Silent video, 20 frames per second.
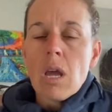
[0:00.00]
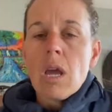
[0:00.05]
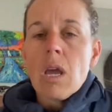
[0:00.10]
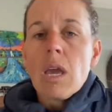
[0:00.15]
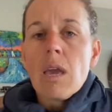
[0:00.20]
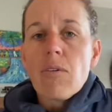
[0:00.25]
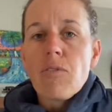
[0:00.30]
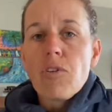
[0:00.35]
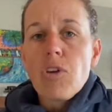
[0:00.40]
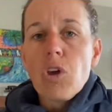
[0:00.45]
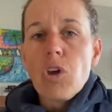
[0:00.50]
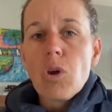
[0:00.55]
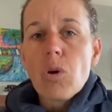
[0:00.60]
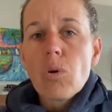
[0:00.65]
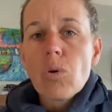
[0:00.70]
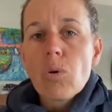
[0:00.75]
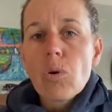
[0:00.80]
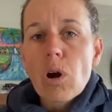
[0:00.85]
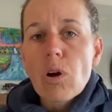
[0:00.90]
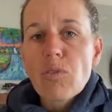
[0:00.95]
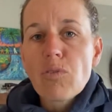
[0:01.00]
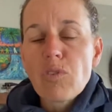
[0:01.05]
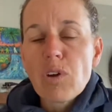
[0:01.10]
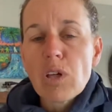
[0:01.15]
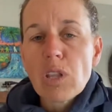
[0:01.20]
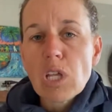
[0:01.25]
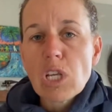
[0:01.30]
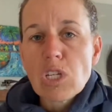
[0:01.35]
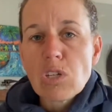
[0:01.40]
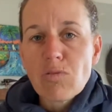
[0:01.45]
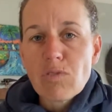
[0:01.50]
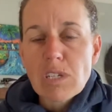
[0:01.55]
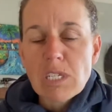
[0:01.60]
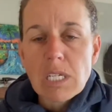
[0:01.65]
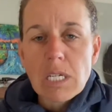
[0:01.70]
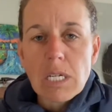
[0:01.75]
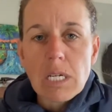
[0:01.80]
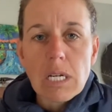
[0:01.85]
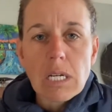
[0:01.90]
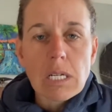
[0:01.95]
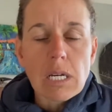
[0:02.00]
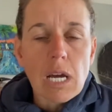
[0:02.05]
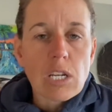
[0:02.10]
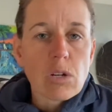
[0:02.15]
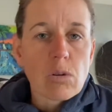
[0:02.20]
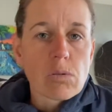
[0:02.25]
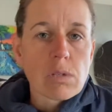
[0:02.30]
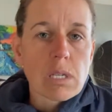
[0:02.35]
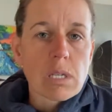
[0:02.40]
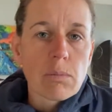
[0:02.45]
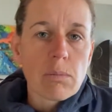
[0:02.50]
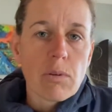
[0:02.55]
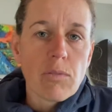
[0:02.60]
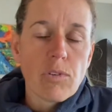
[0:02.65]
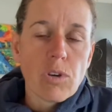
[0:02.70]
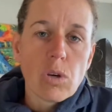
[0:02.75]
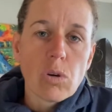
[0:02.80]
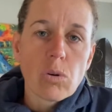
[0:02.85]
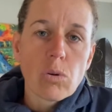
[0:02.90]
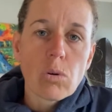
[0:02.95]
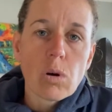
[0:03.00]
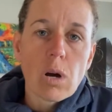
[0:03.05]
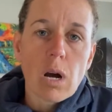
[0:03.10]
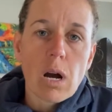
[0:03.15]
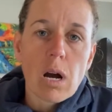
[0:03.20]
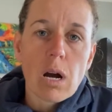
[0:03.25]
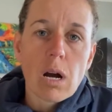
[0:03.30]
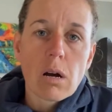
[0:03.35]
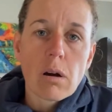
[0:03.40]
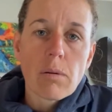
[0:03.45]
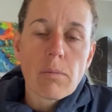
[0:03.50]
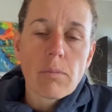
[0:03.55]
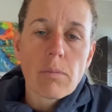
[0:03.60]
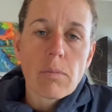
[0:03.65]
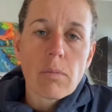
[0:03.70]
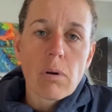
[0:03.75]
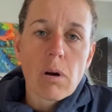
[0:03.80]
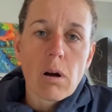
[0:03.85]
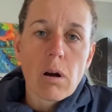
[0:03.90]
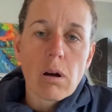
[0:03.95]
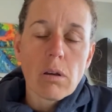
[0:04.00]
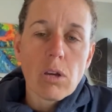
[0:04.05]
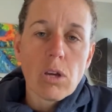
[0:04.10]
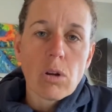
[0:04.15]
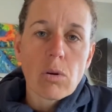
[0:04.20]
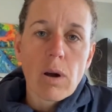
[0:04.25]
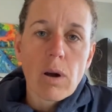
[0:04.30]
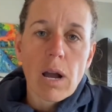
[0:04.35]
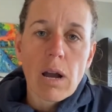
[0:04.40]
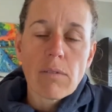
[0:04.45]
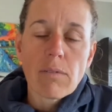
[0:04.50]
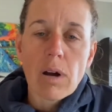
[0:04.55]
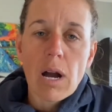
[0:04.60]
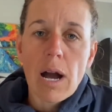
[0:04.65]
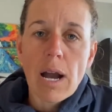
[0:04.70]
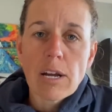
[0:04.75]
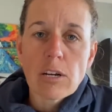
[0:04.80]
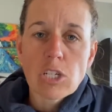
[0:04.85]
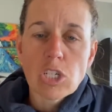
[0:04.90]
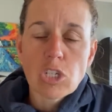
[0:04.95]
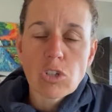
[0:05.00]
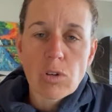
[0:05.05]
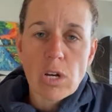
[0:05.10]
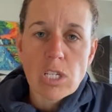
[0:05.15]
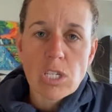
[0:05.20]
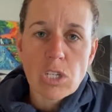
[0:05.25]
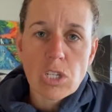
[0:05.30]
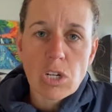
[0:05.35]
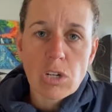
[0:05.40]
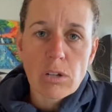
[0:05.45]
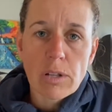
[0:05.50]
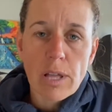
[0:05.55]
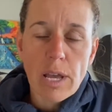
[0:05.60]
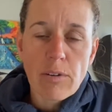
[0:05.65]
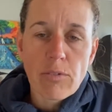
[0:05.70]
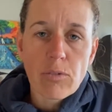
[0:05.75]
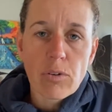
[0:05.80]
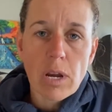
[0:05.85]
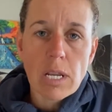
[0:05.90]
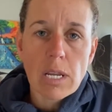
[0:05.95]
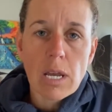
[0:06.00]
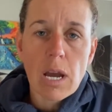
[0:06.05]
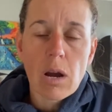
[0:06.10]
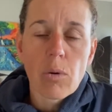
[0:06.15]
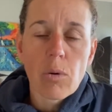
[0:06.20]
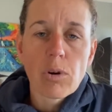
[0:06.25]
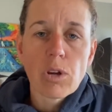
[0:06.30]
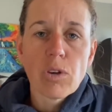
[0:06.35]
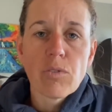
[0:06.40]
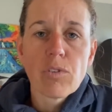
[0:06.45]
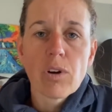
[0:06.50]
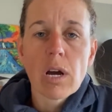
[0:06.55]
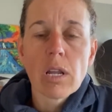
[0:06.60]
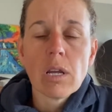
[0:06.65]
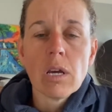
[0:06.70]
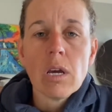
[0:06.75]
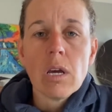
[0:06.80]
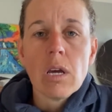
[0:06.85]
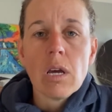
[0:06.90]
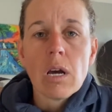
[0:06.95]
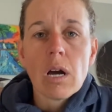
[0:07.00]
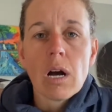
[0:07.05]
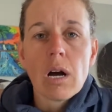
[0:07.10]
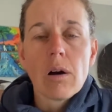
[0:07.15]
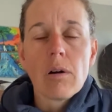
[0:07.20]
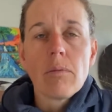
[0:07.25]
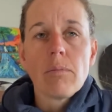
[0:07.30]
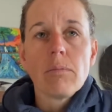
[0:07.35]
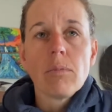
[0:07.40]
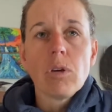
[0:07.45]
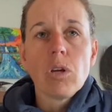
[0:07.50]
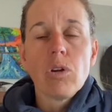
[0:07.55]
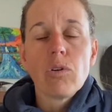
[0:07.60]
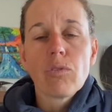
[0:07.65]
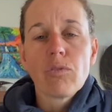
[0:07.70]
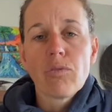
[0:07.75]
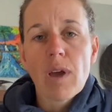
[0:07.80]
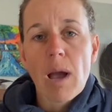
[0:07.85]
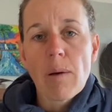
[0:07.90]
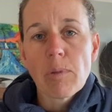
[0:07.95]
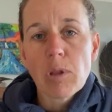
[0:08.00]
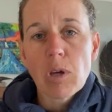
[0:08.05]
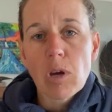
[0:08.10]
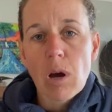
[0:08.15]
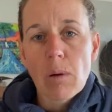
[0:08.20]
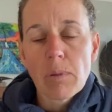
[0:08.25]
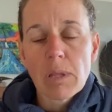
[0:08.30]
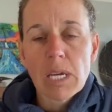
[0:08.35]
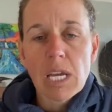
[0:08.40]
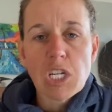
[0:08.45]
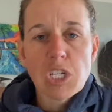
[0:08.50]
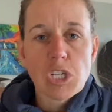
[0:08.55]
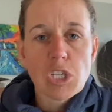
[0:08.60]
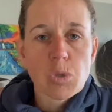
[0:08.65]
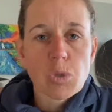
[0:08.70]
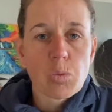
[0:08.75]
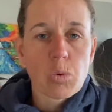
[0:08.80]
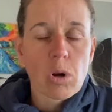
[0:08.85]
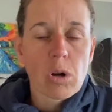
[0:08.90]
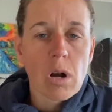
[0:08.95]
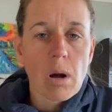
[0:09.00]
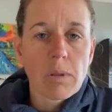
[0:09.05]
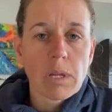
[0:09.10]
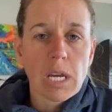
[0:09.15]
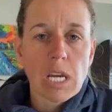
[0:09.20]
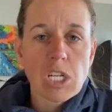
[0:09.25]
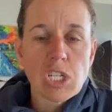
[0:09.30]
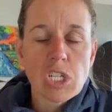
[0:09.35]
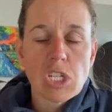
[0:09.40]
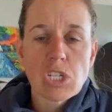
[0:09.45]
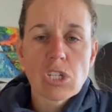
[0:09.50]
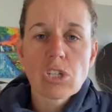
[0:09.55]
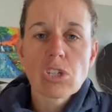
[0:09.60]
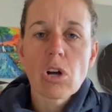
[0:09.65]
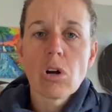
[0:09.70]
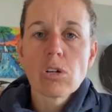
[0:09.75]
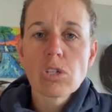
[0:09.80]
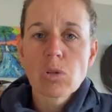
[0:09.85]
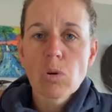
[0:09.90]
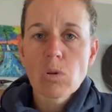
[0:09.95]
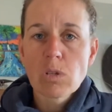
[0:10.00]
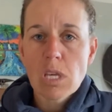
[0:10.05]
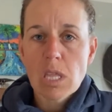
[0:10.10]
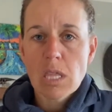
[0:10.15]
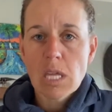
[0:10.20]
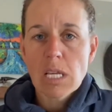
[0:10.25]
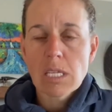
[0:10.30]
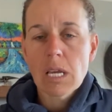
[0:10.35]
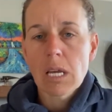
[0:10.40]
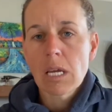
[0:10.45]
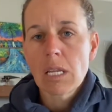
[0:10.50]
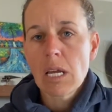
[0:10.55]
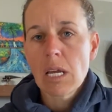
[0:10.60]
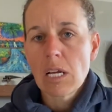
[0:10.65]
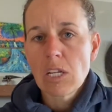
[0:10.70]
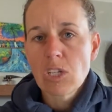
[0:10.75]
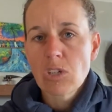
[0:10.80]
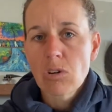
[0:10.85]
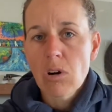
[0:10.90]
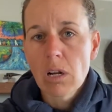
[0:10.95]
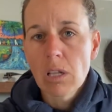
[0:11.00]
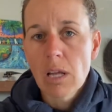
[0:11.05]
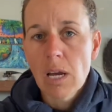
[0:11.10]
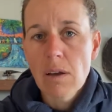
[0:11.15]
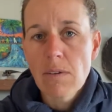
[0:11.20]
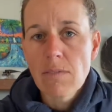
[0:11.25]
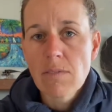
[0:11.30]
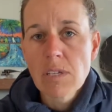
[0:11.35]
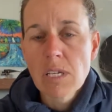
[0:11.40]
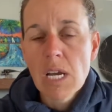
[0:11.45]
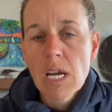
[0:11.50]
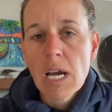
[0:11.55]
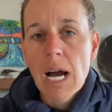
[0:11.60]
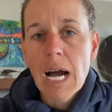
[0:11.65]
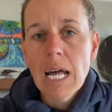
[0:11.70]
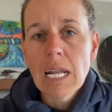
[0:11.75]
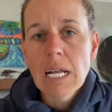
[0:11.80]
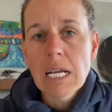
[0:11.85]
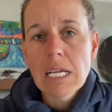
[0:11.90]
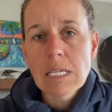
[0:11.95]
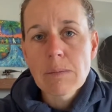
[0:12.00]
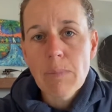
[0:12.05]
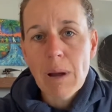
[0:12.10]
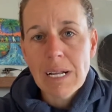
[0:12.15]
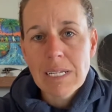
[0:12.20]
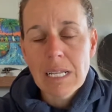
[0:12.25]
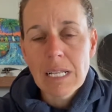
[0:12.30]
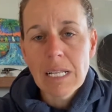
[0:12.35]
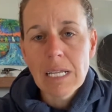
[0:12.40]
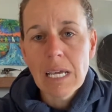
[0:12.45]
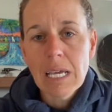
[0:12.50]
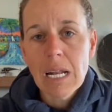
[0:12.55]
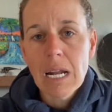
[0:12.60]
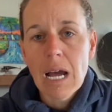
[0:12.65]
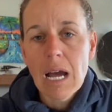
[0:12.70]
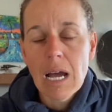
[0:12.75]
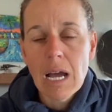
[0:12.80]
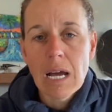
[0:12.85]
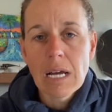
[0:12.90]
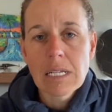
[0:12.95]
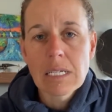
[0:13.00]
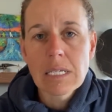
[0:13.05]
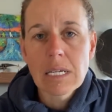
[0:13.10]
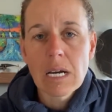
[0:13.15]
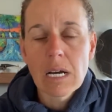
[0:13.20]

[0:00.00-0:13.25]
If you are feeling too fatigued, I know some of you, have higher stress in your life right now, or you've got, family obligations, work obligations. There's all sorts of things that can enter our lives unexpectedly at